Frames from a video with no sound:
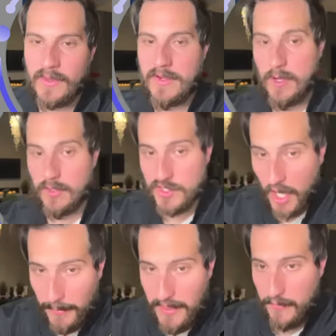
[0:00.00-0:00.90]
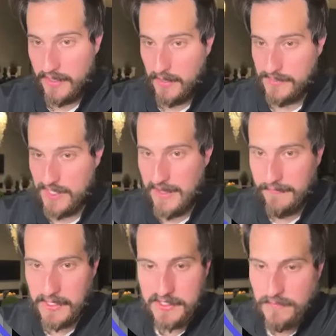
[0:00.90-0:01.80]
Now, on top of that, when it comes to
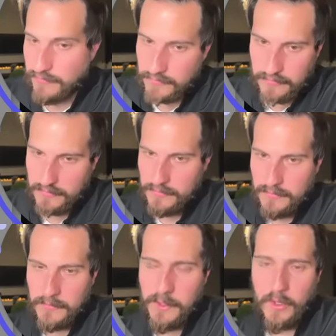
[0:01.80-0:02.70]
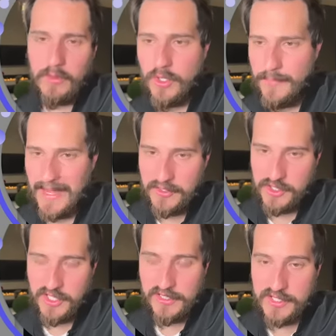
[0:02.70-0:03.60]
Netflix, you know, good
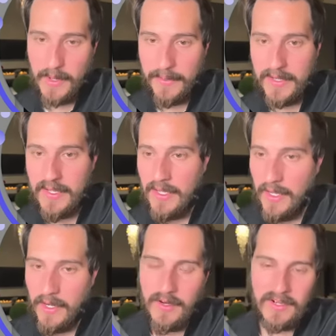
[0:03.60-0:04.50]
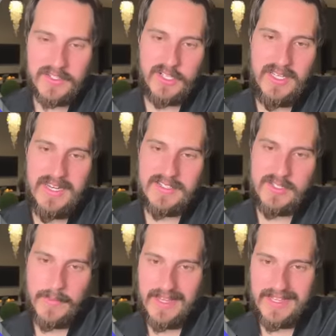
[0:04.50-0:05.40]
balance sheet on this company, not as clean as
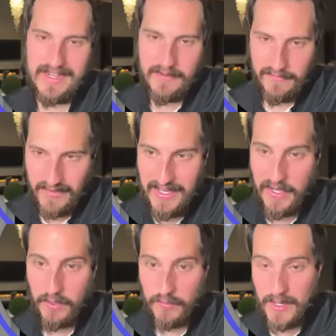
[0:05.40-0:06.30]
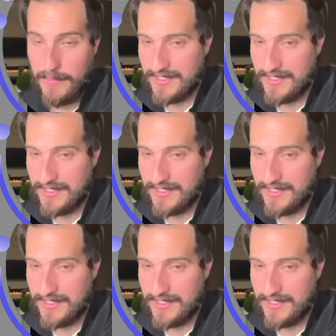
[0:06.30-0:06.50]
somebody like an Nvidia, right?